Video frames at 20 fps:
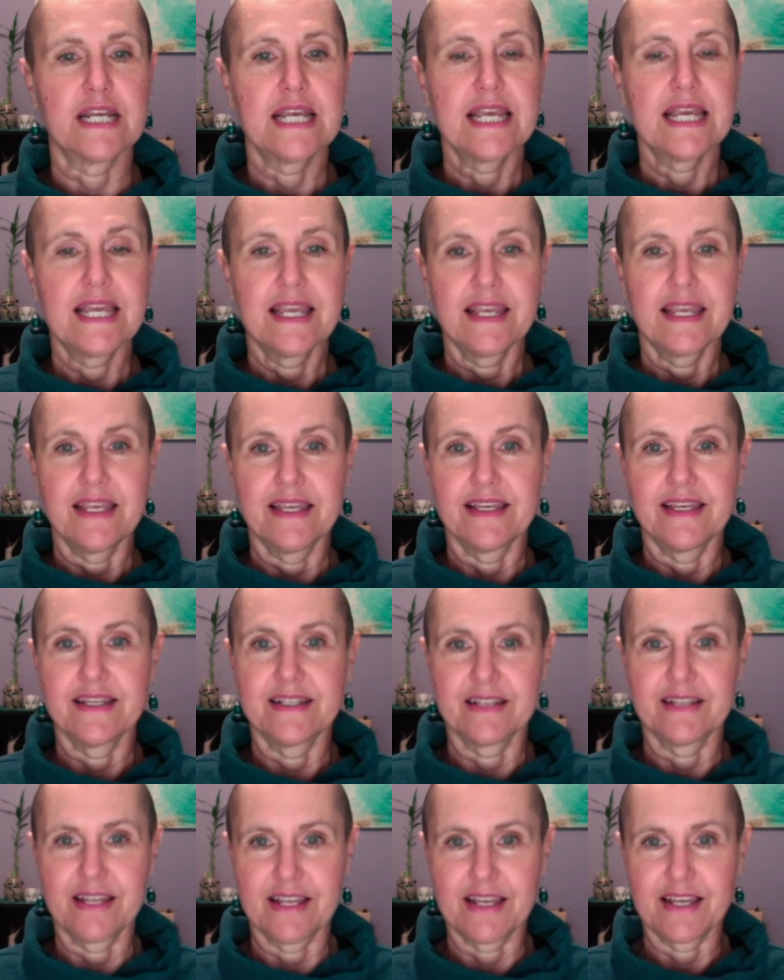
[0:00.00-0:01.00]

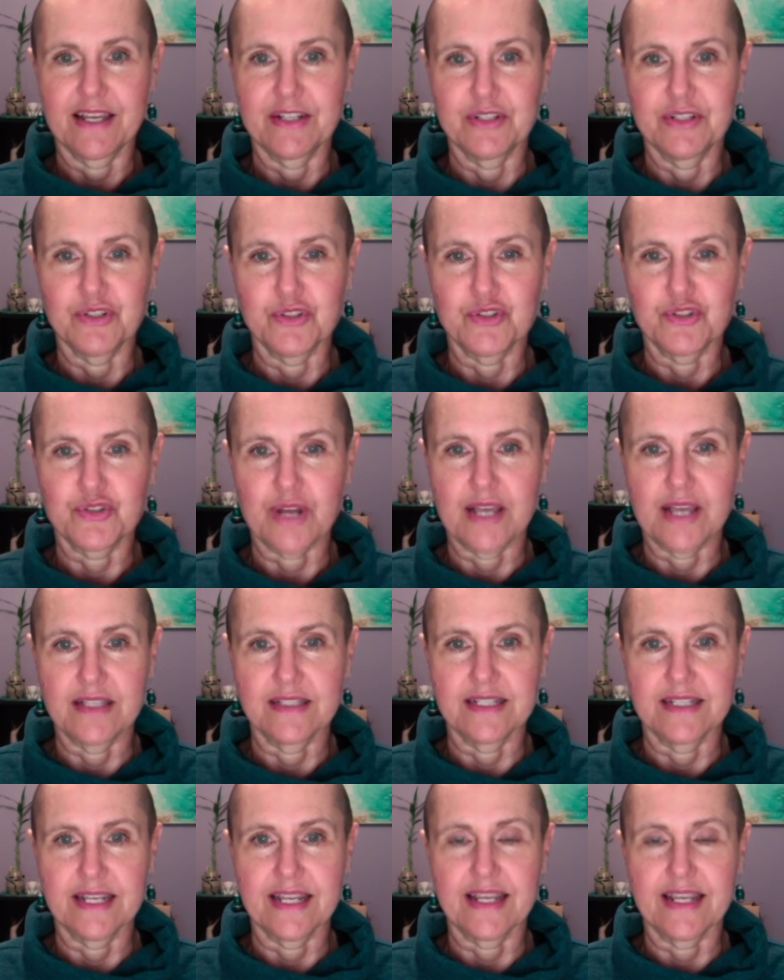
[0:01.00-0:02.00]
in a
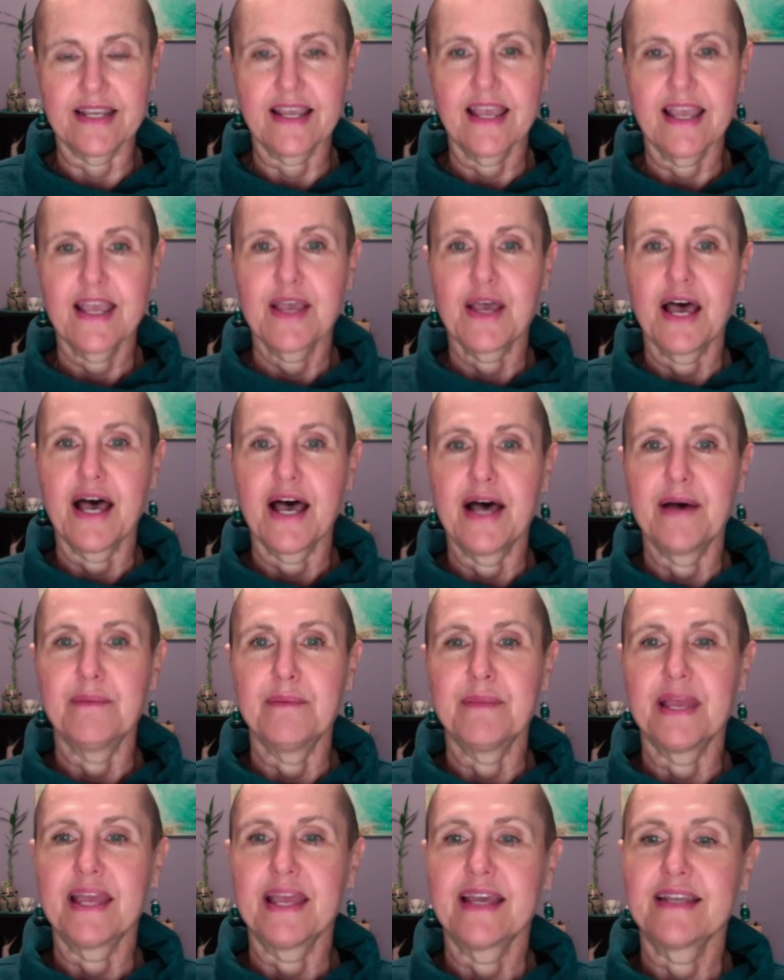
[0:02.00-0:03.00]
neutrality.
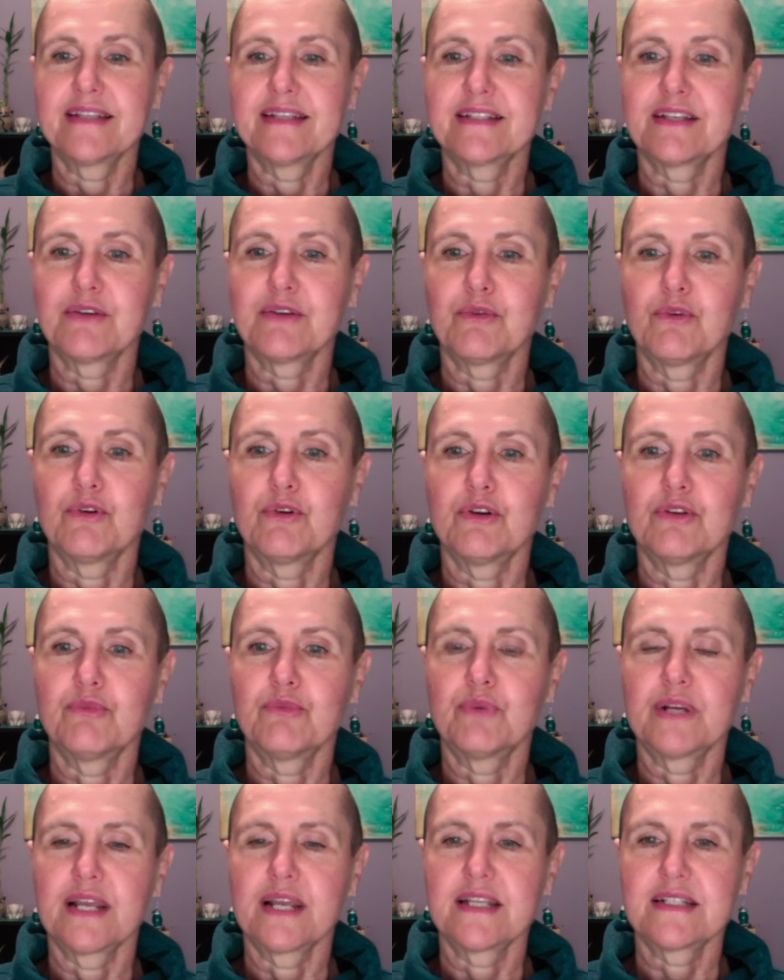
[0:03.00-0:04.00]
And
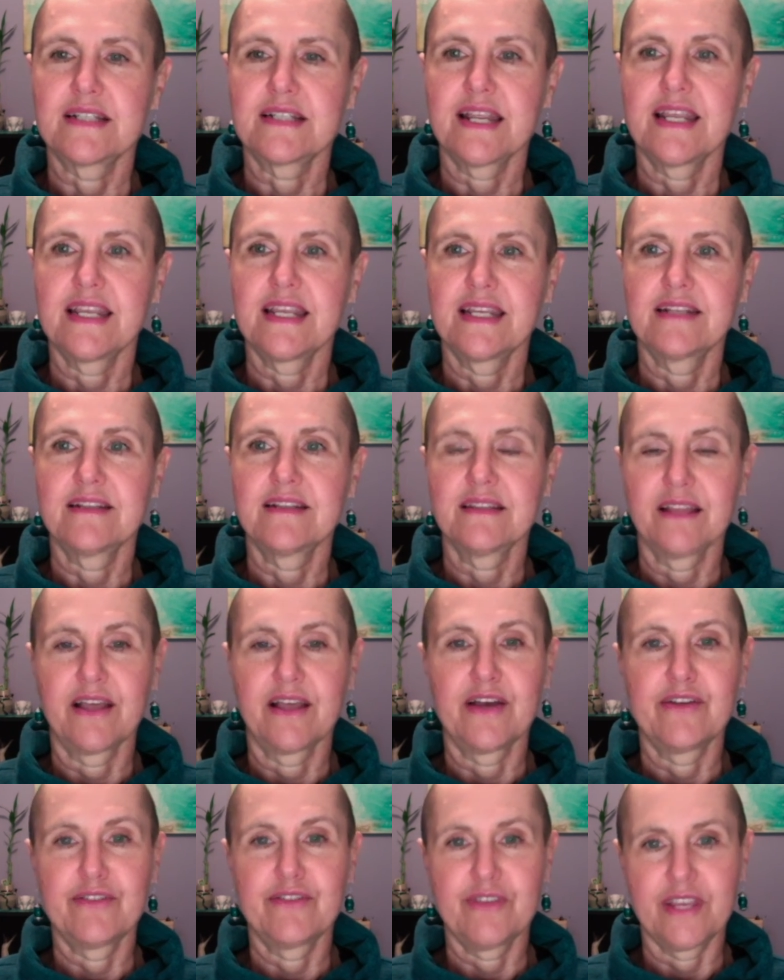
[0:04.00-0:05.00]
when I say in
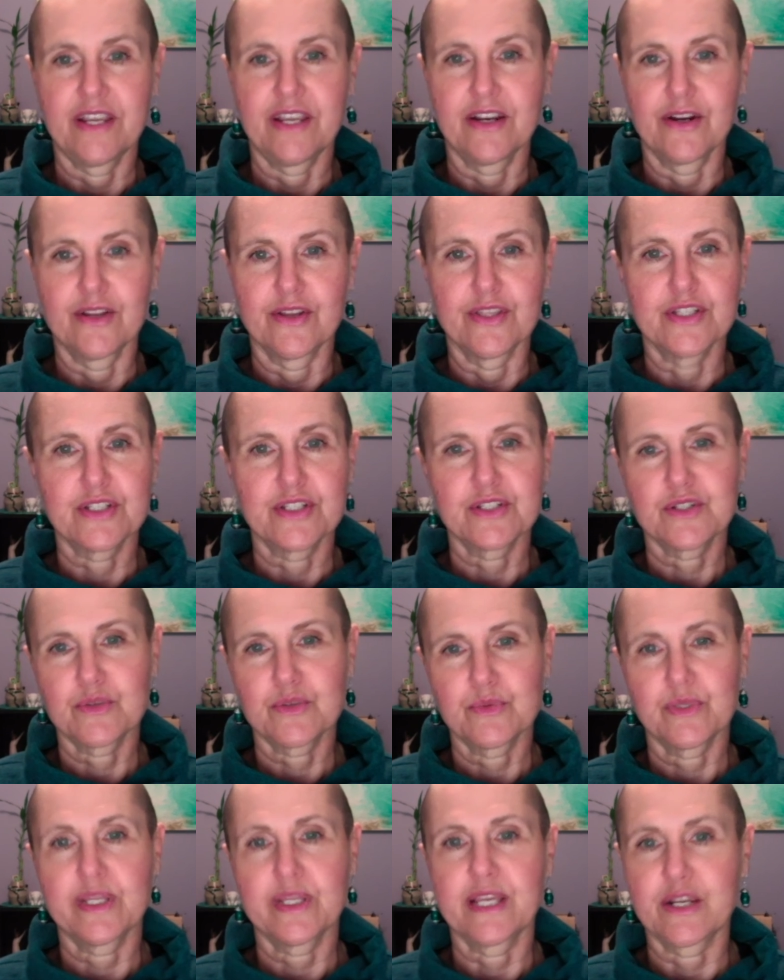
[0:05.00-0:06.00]
love here, and this is a
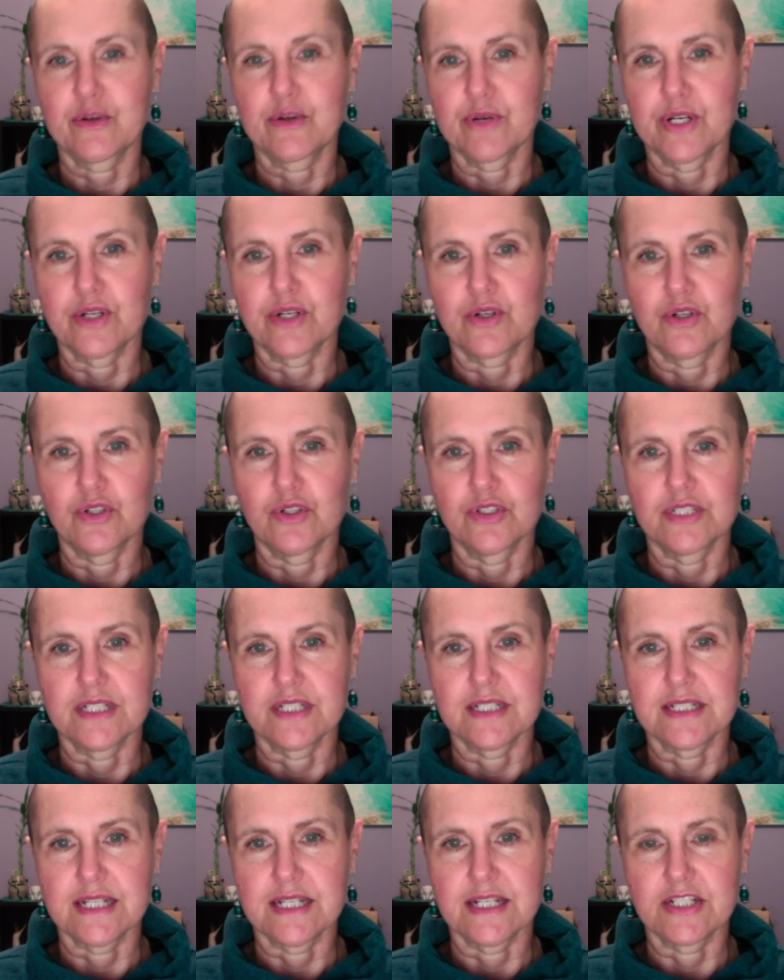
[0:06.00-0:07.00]
really critical
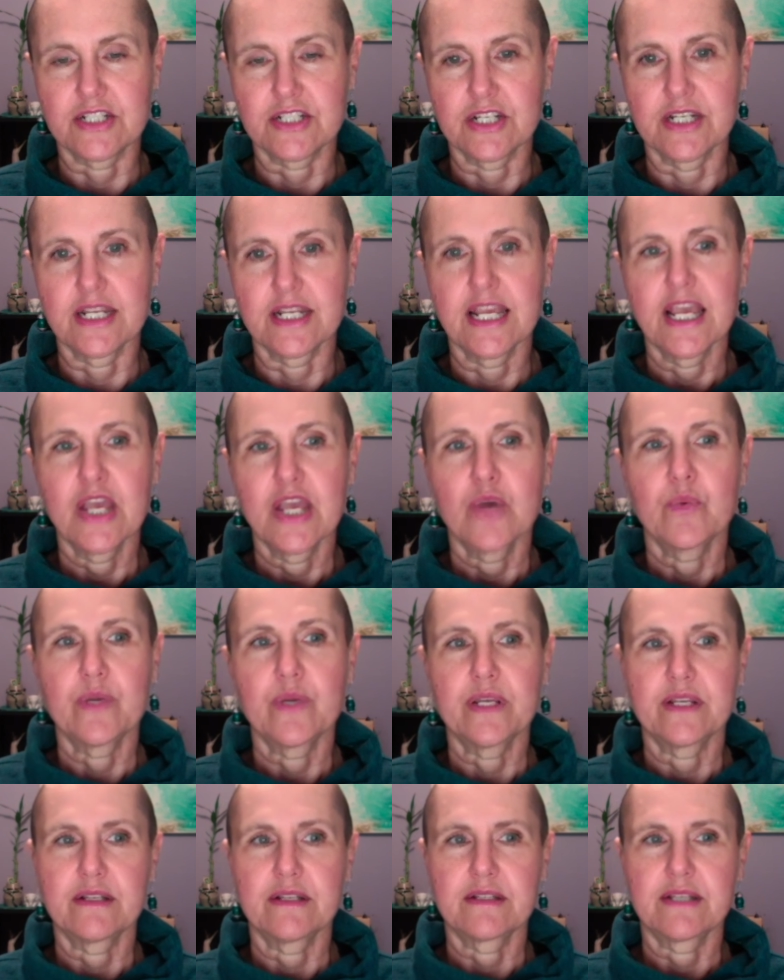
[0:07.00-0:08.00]
distinction,
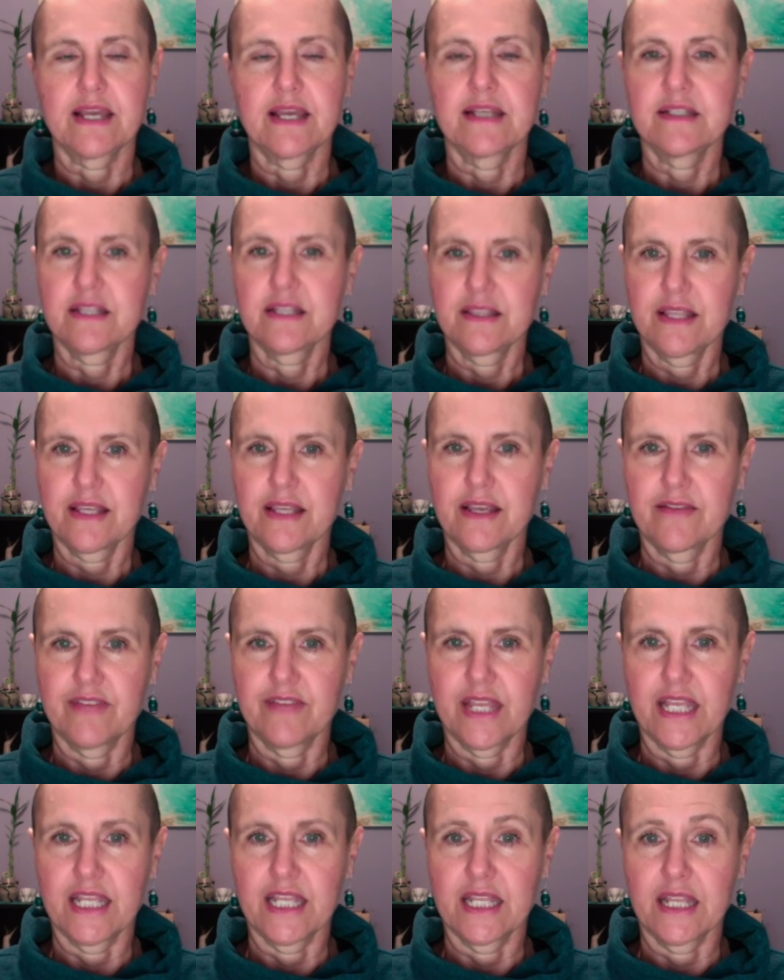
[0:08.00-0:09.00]
we tend to think of
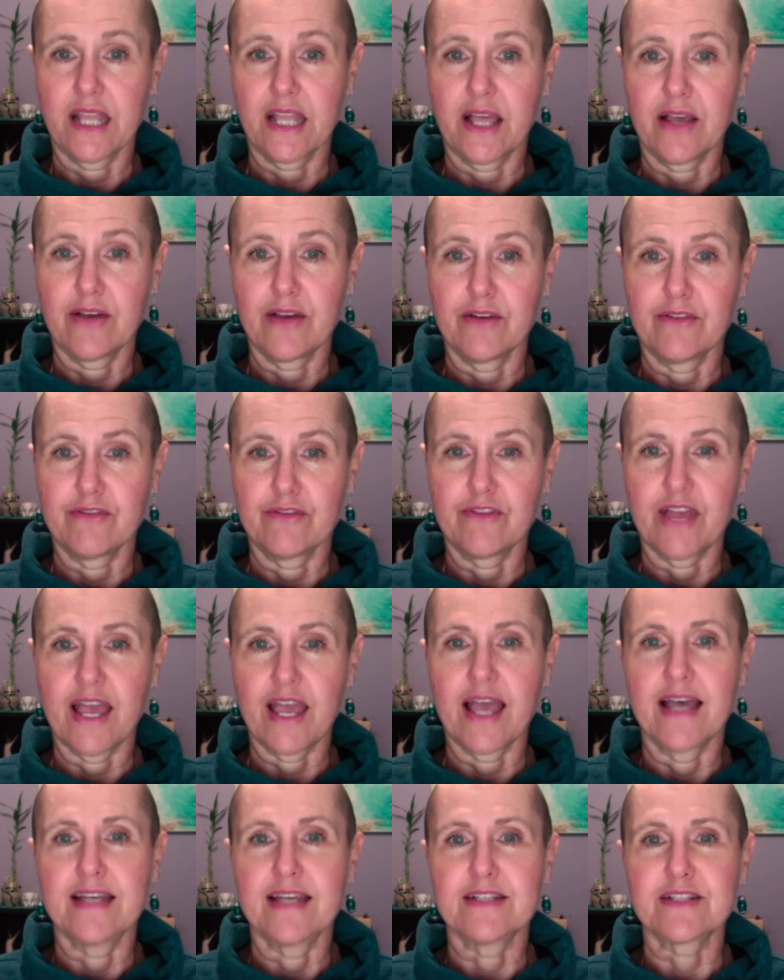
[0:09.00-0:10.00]
in love
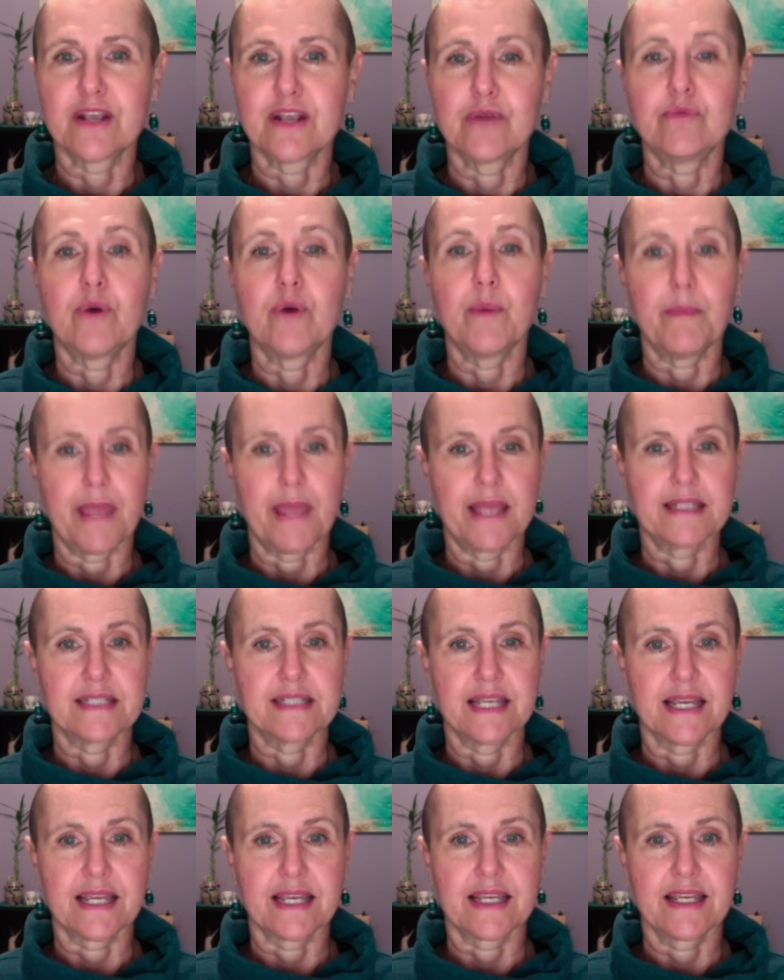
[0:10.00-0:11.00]
as a
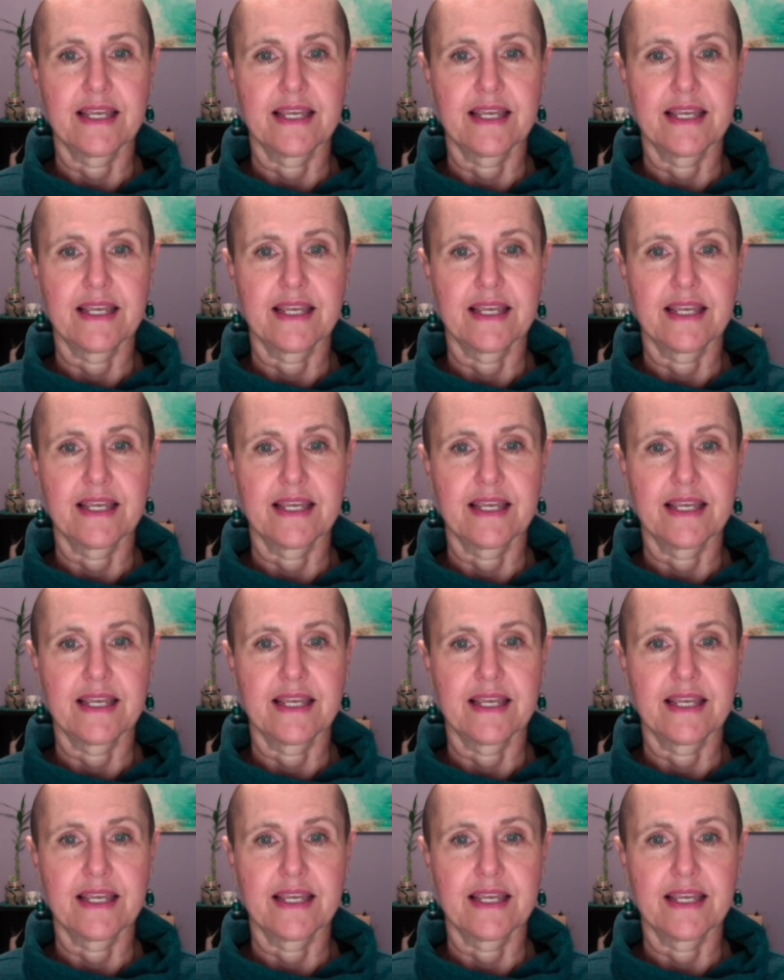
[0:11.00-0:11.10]
romantic